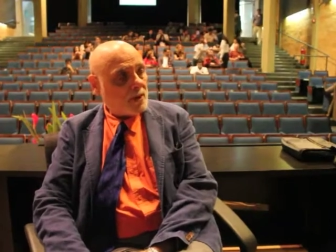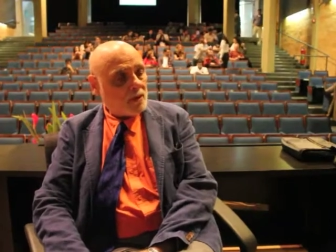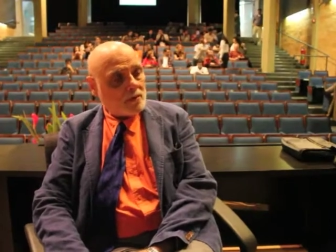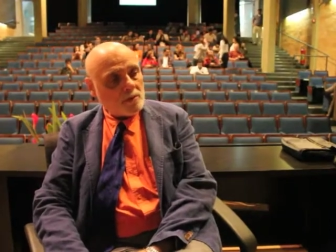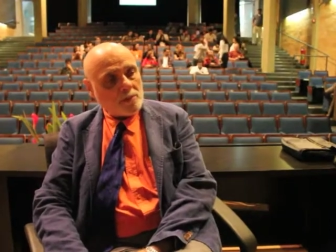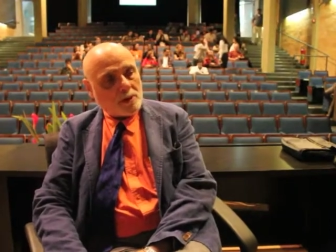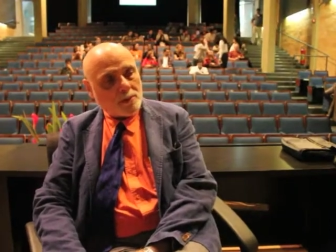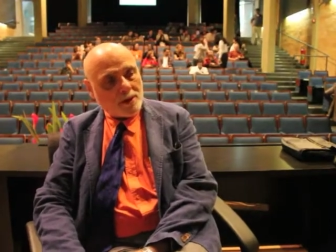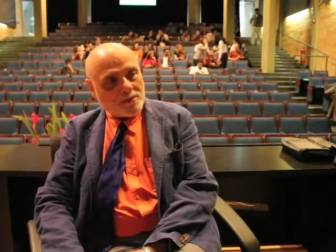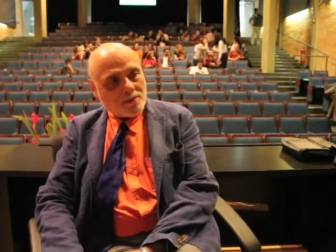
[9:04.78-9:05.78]
Different
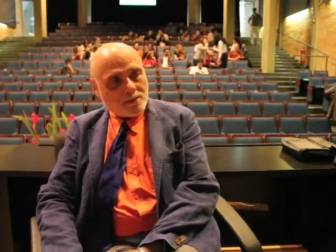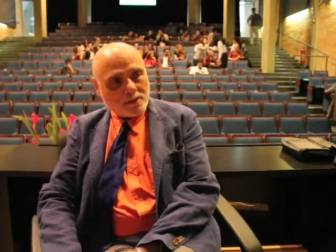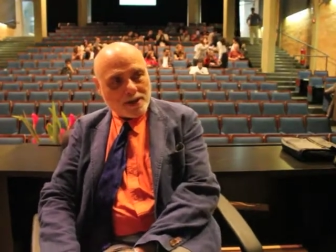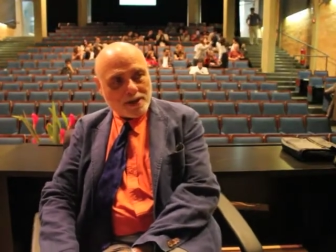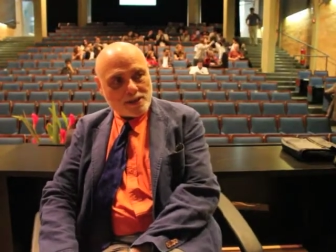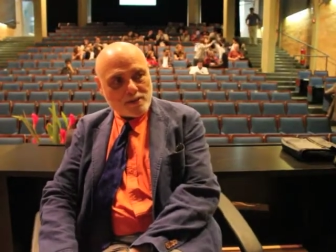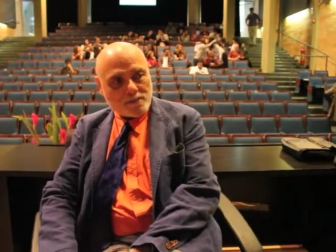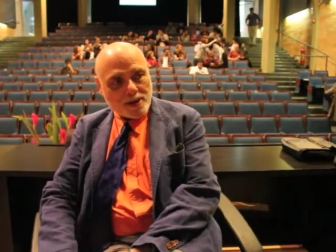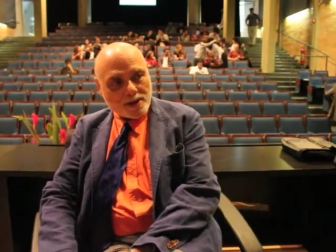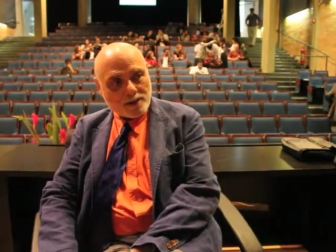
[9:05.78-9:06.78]
people have different kinds of
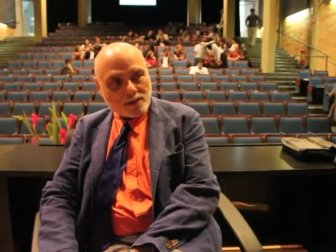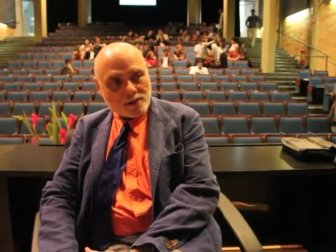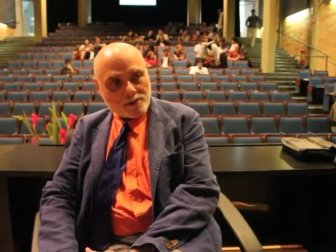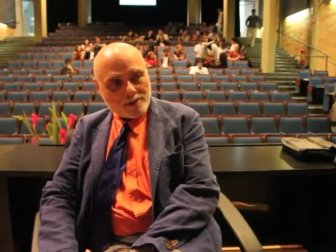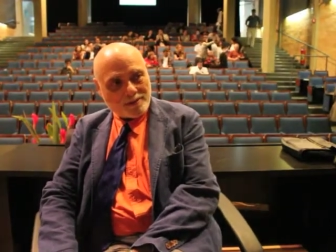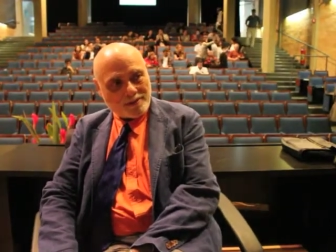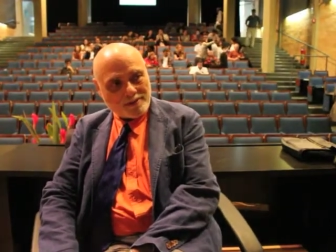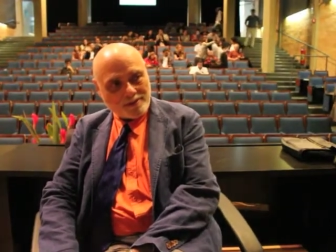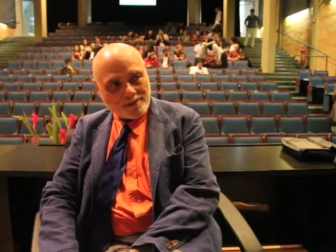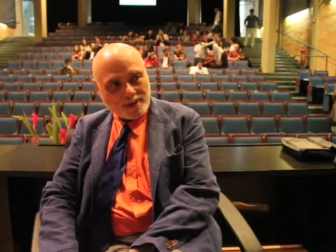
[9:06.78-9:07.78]
minds.
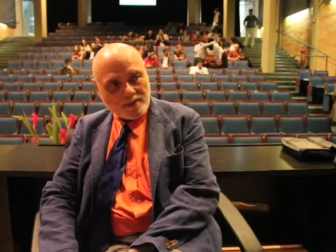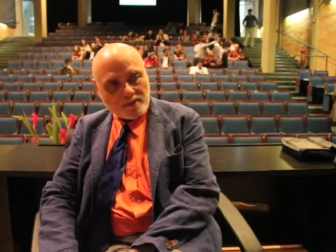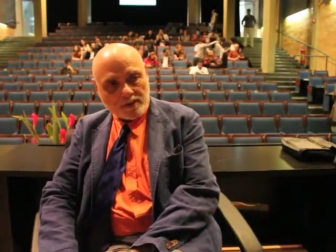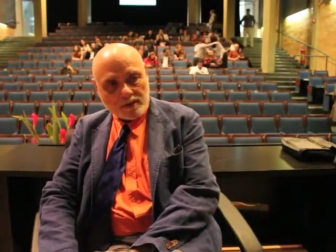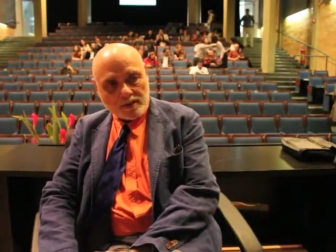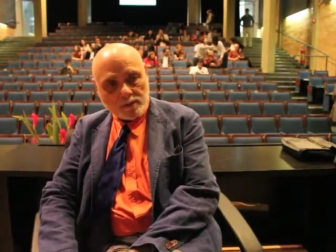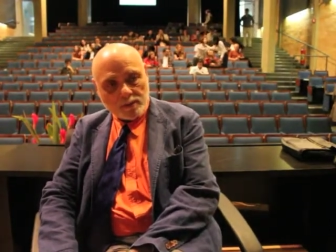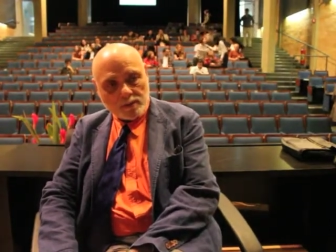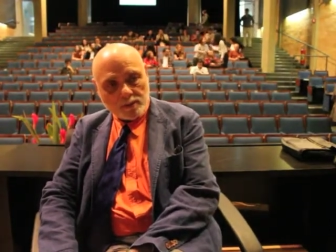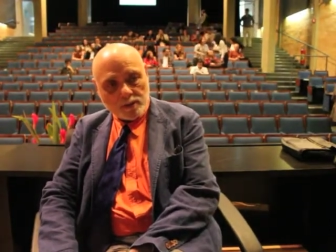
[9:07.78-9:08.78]
If
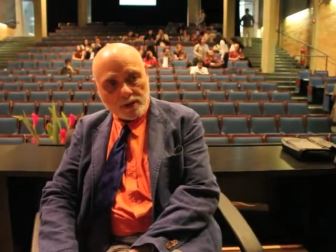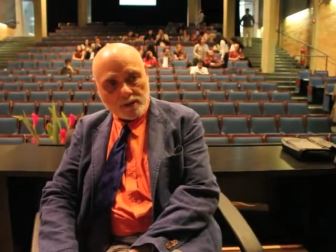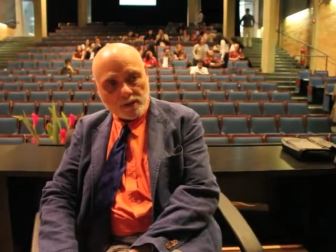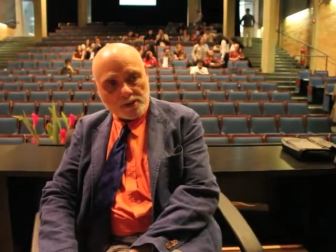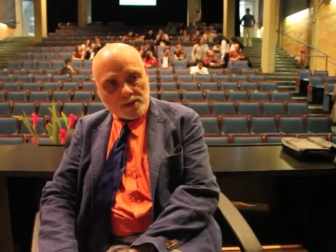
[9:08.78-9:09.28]
you want to do